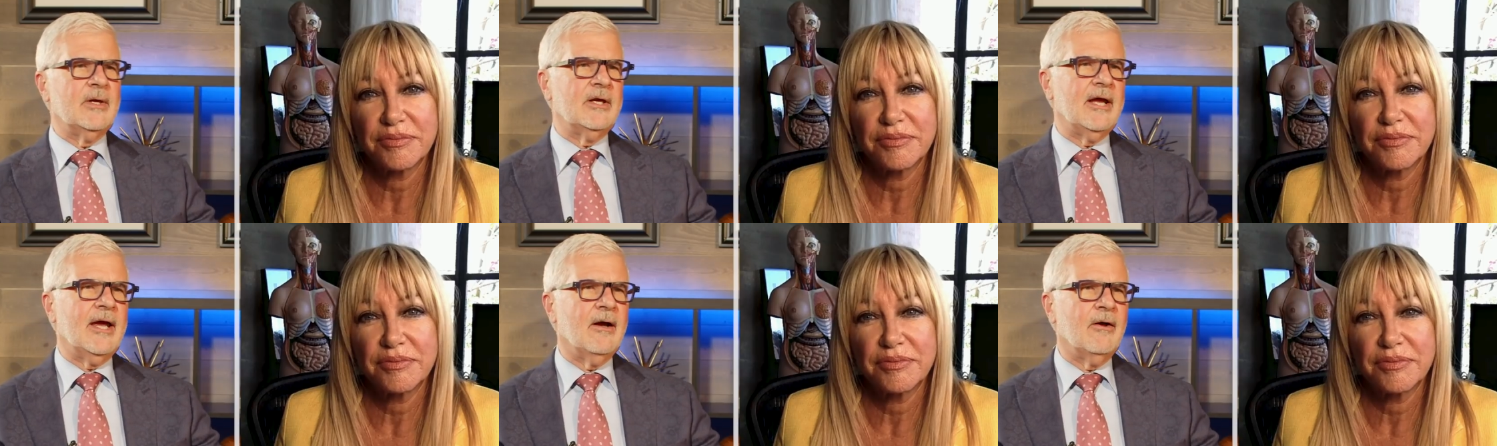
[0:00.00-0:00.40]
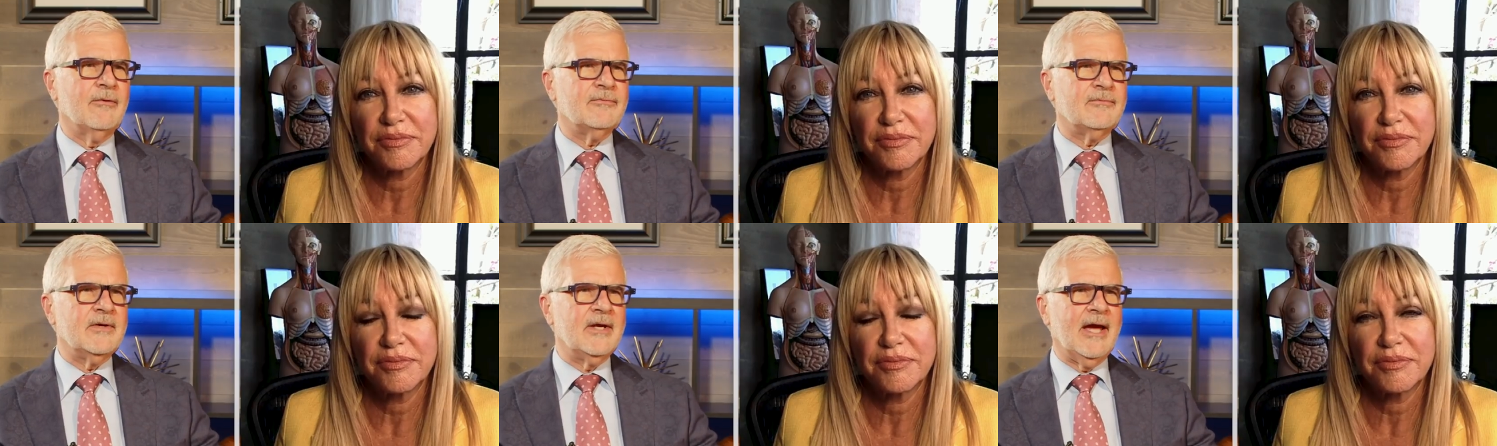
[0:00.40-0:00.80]
Speaker 1: been a
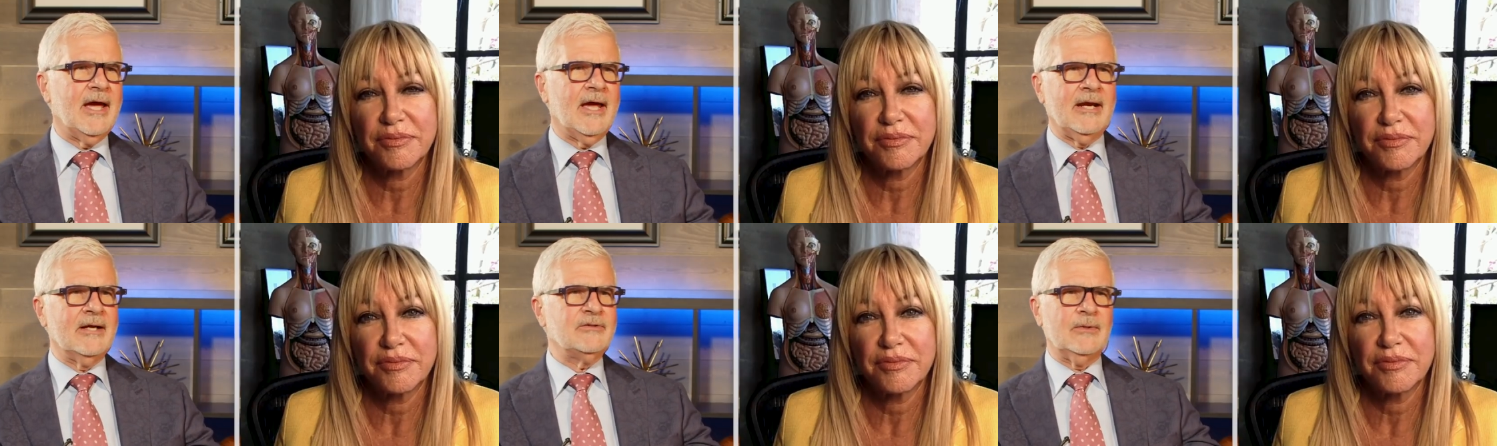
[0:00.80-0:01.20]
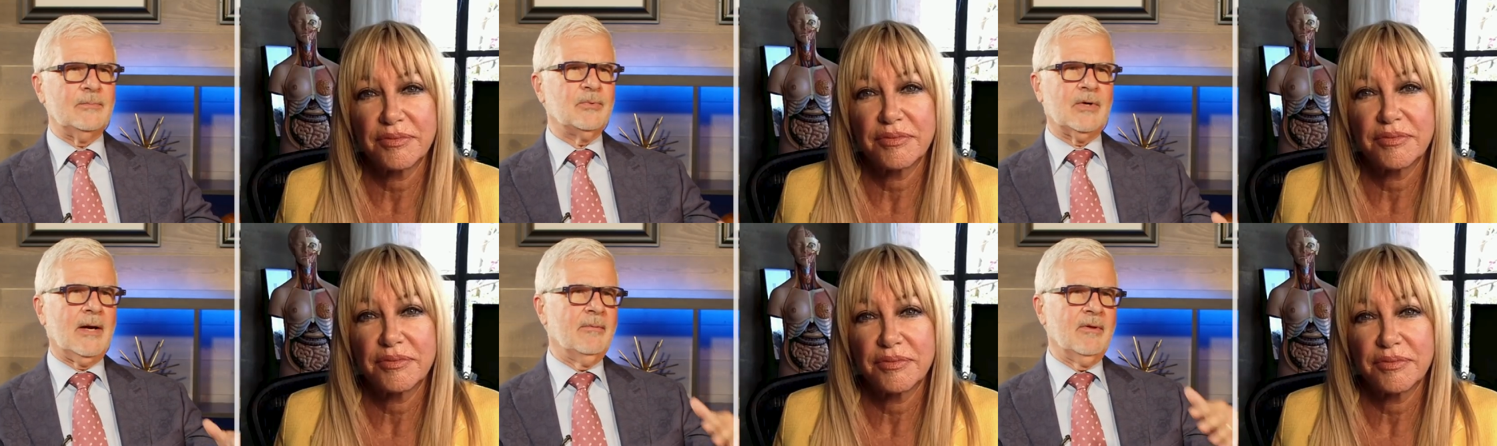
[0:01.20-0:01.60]
health fanatic. She
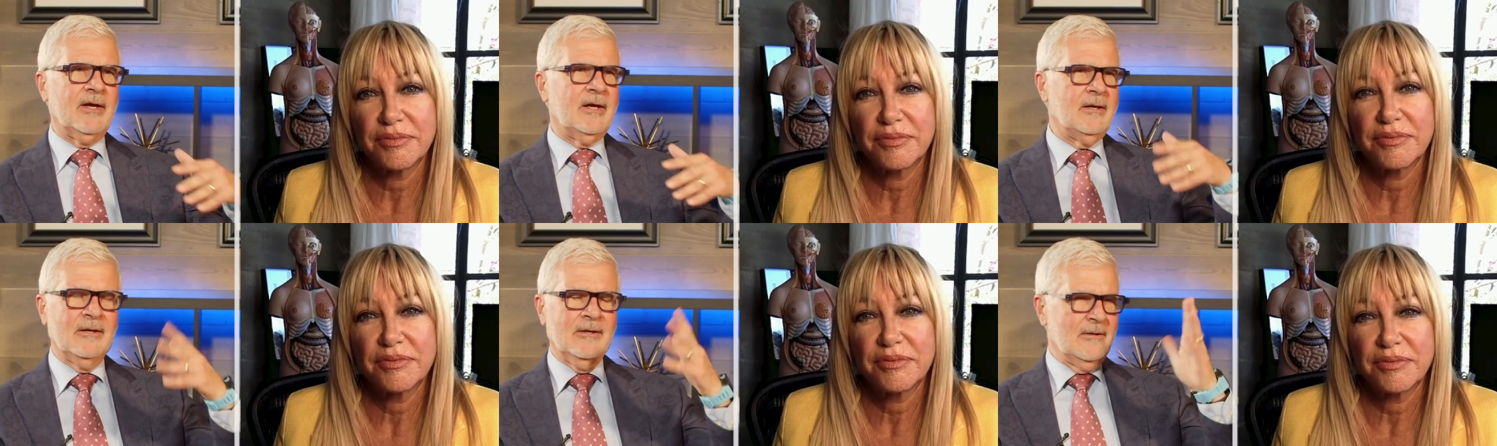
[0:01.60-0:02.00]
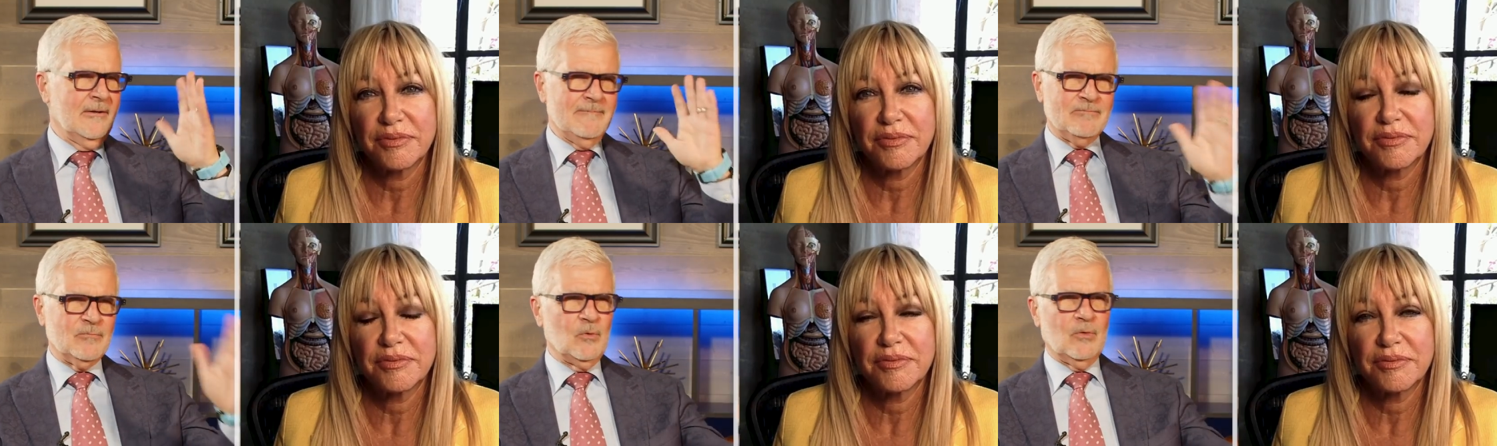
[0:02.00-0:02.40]
probably
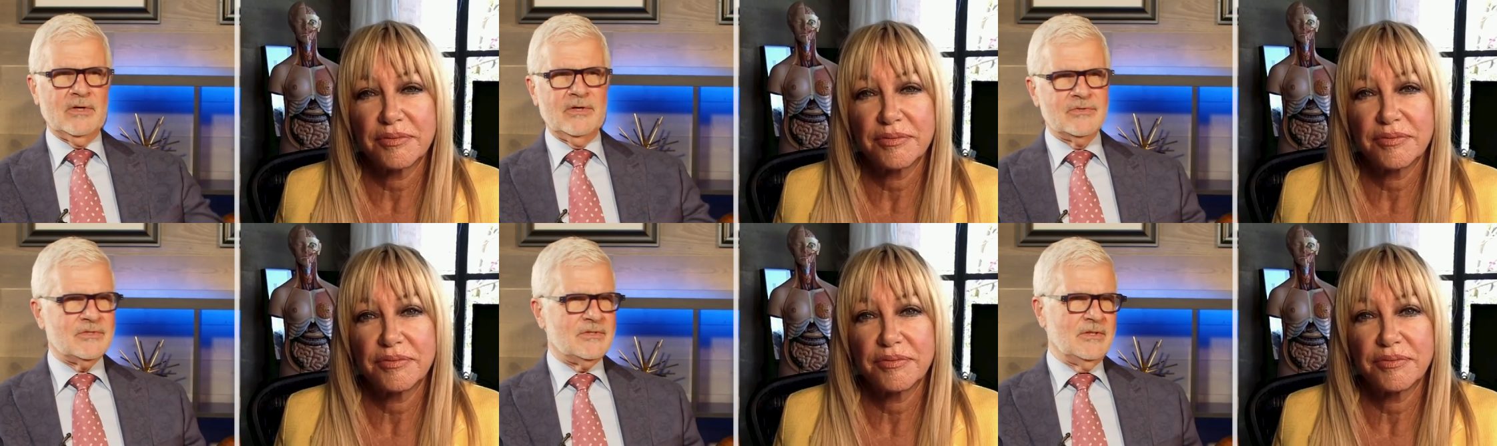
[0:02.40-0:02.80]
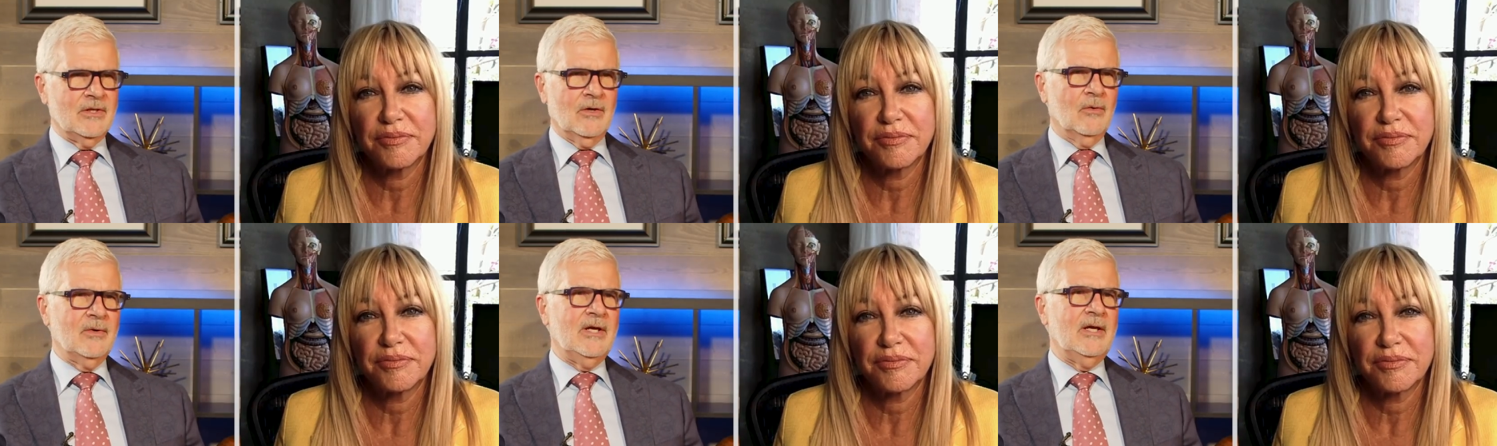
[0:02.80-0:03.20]
was, you
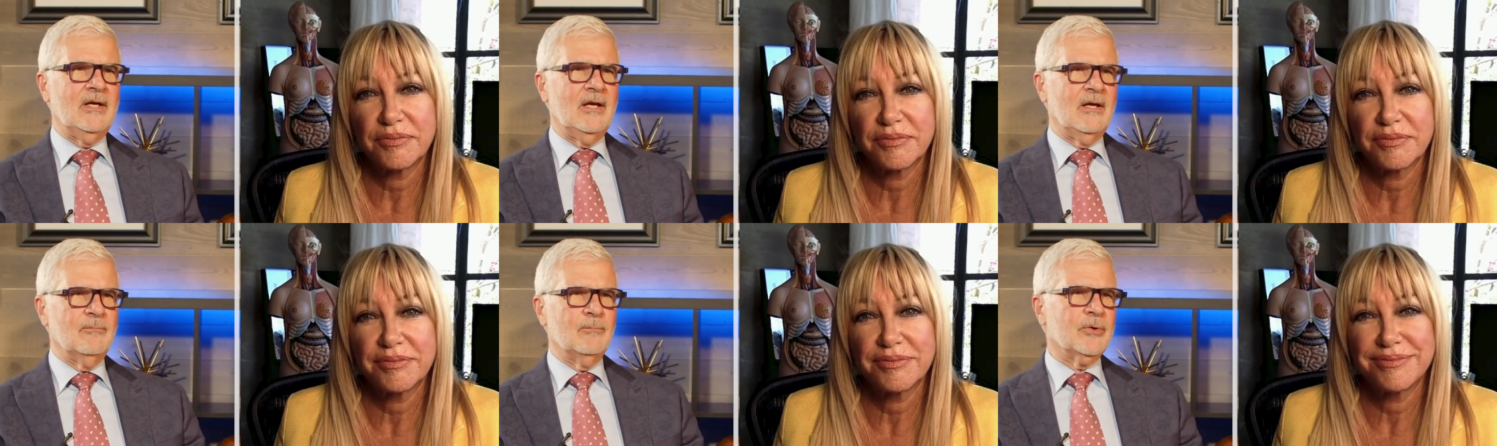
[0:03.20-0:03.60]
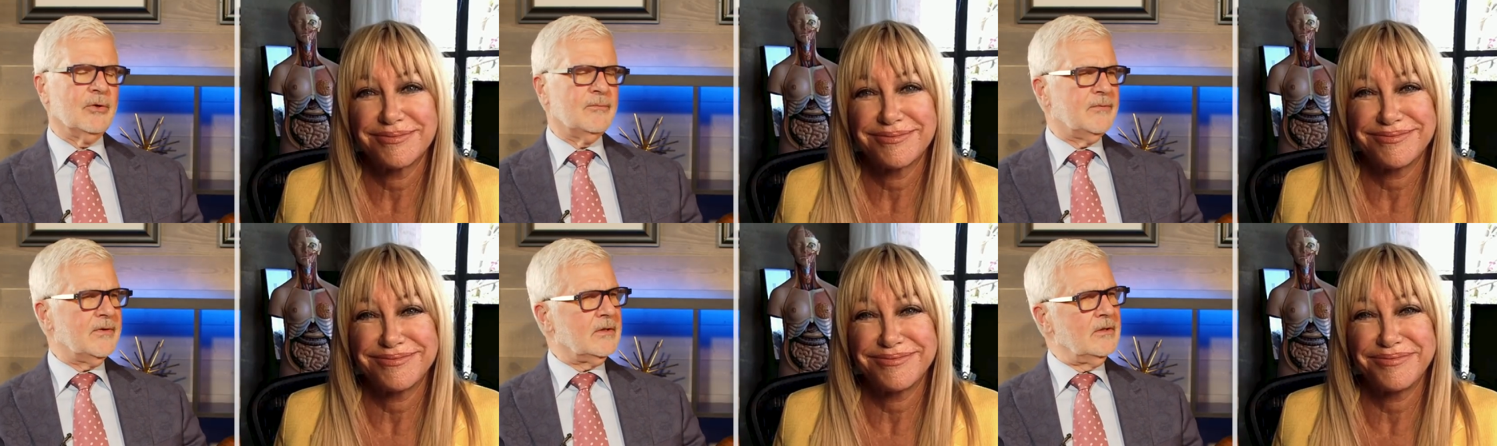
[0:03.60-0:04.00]
know, eating
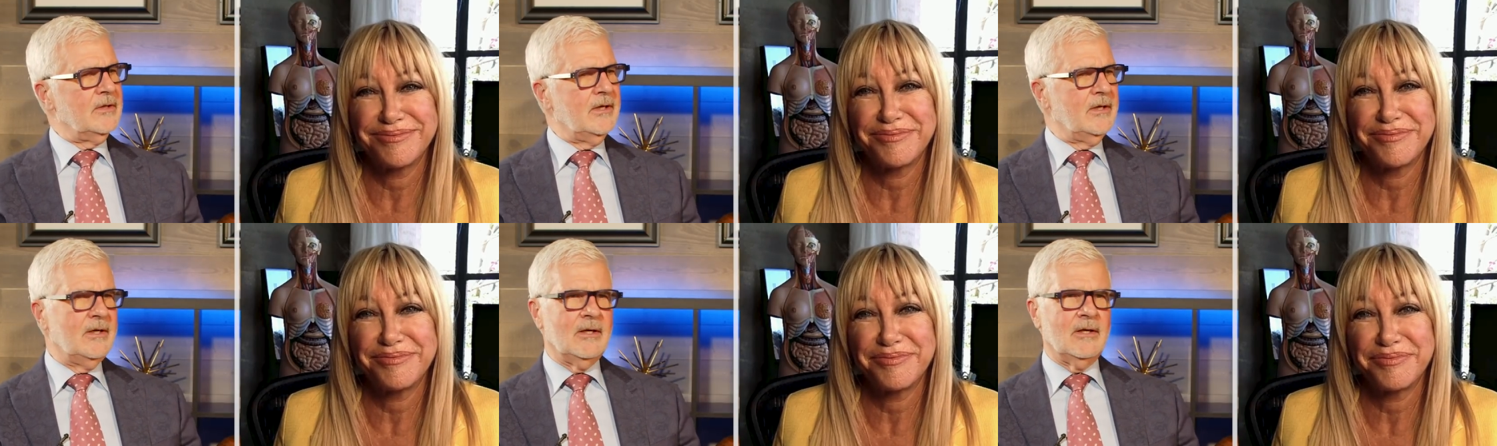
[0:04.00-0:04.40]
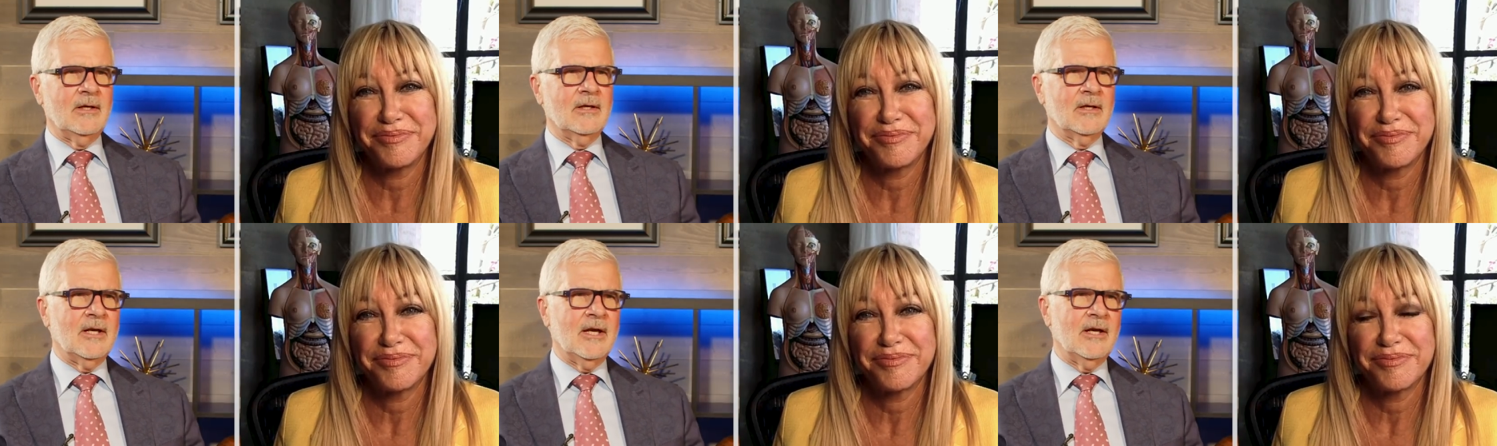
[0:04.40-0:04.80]
perfectly
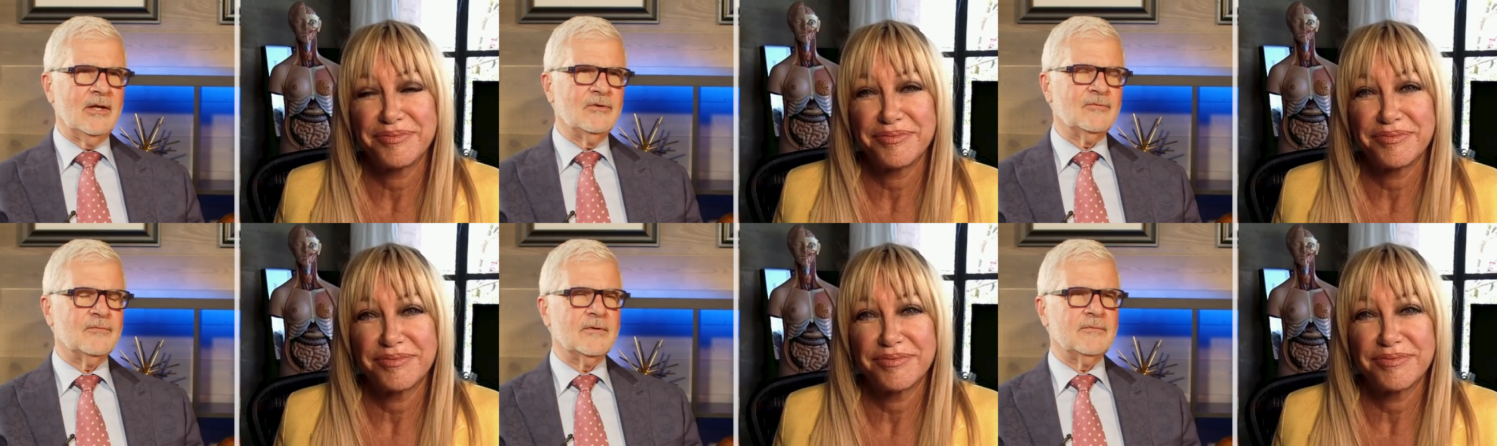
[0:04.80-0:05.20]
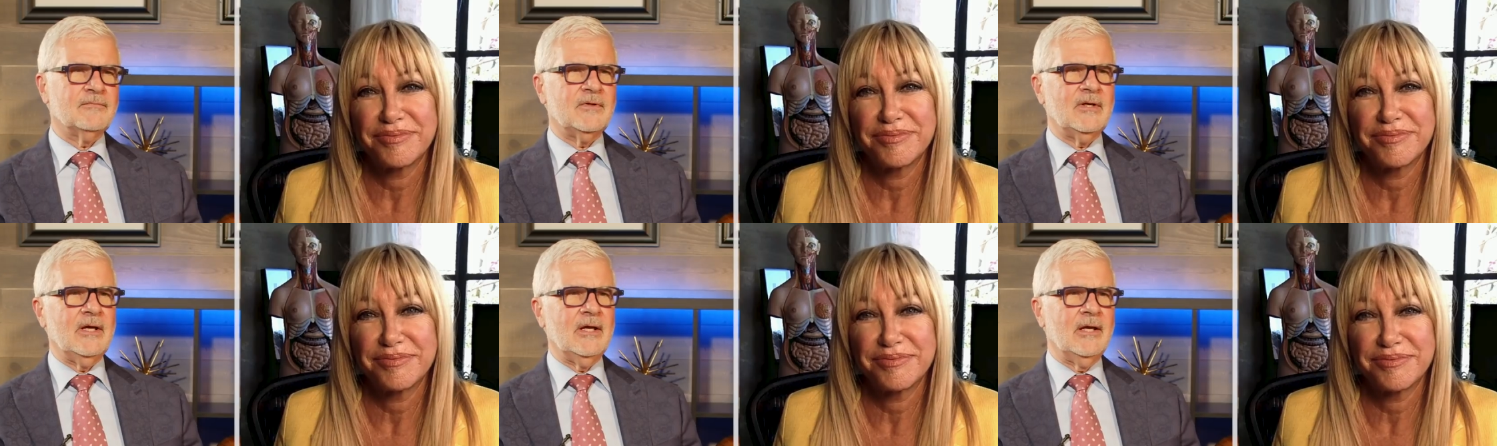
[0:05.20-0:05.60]
at age
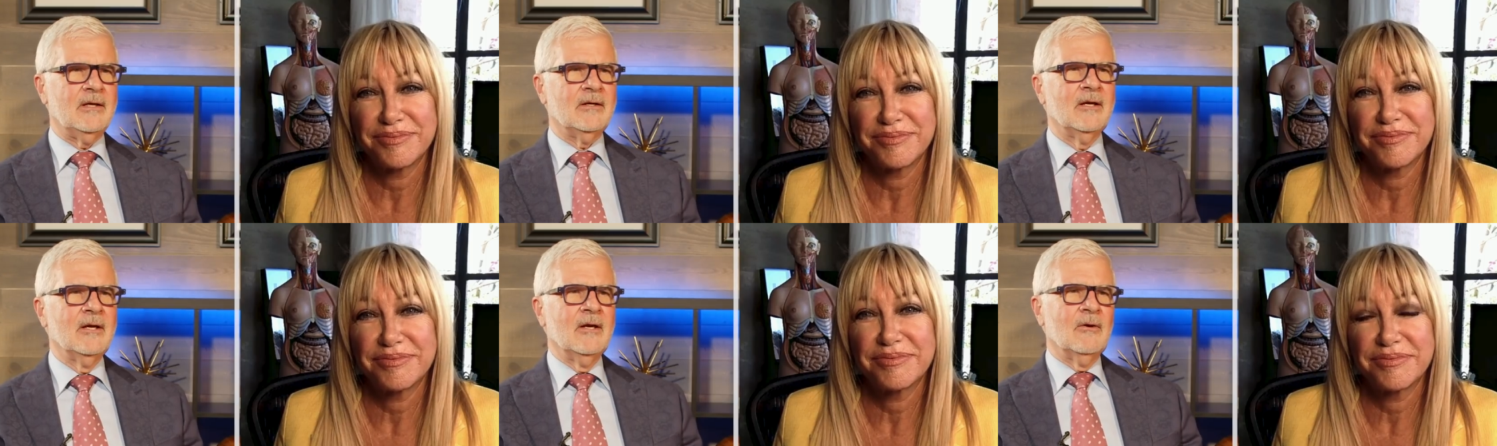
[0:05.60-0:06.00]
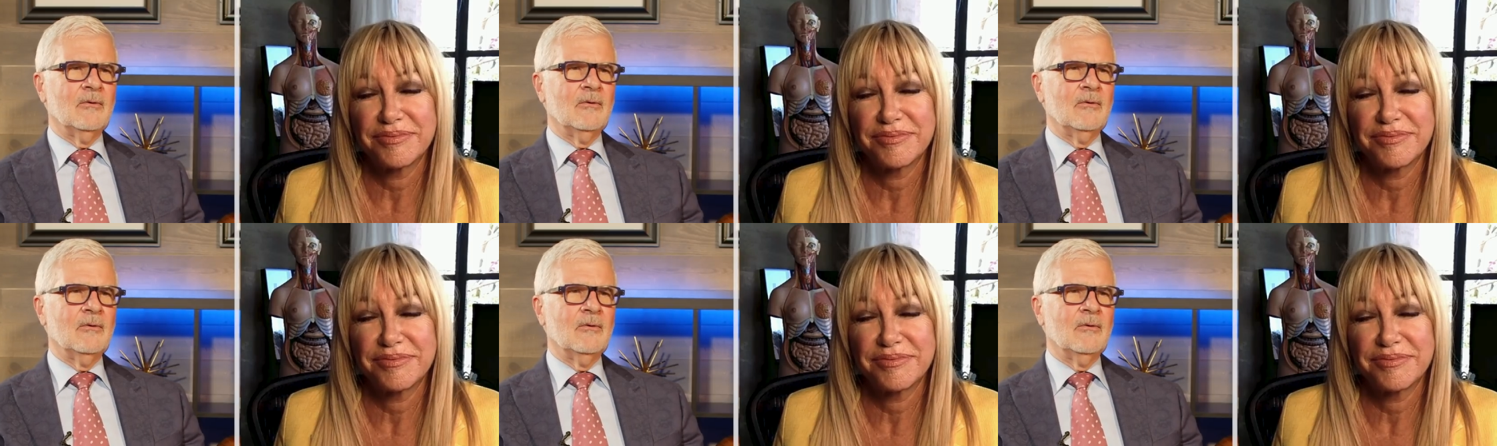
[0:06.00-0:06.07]
15."